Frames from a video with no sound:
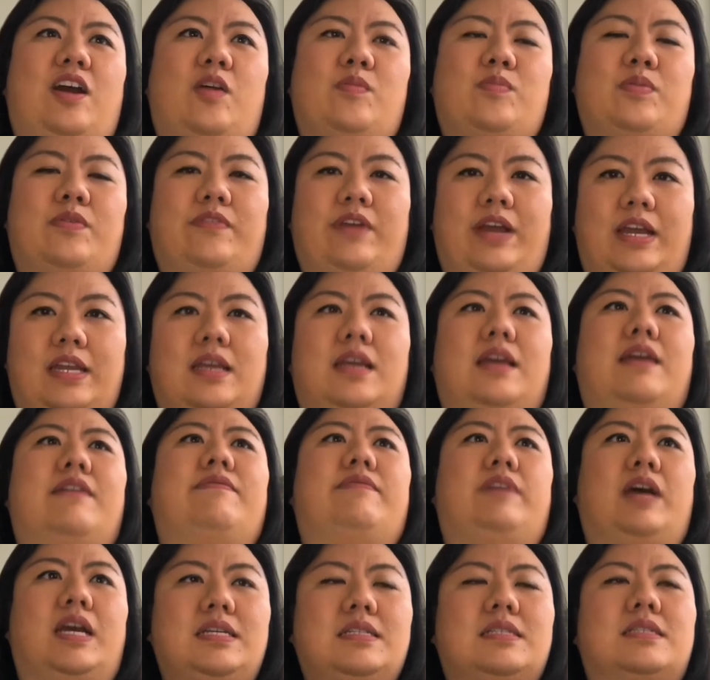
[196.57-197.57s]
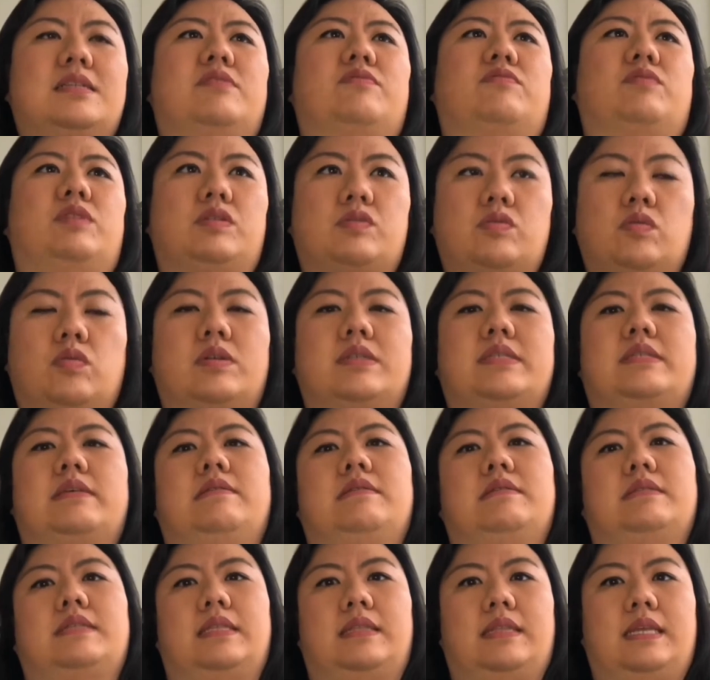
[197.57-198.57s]
are providing advice and
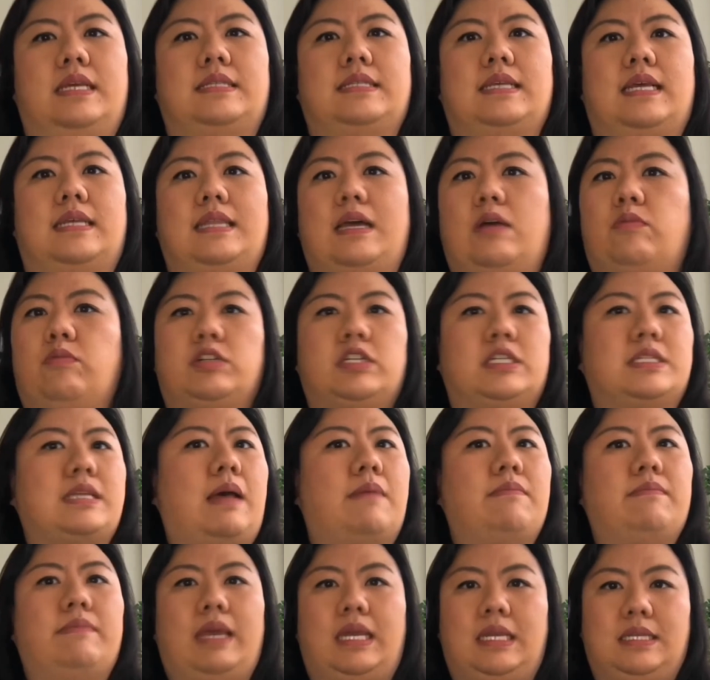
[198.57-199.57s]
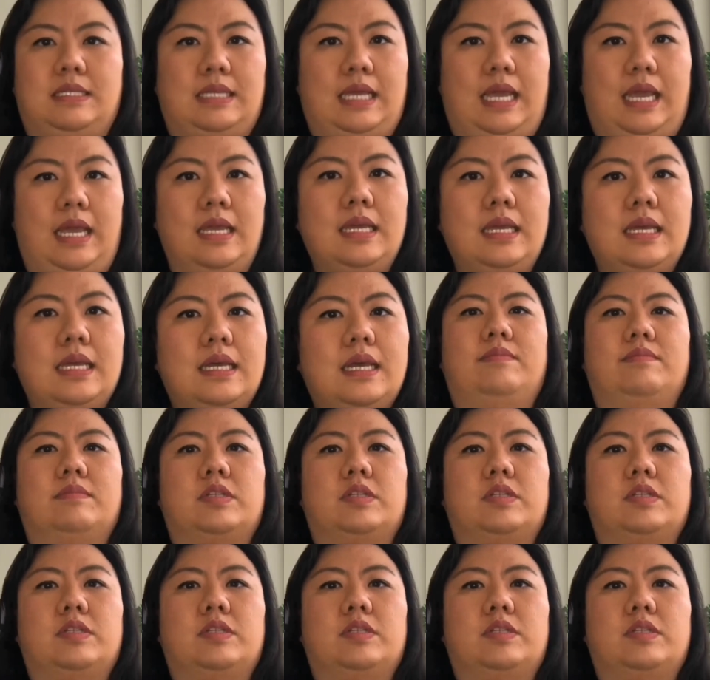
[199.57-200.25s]
resources and things like that, which is amazing.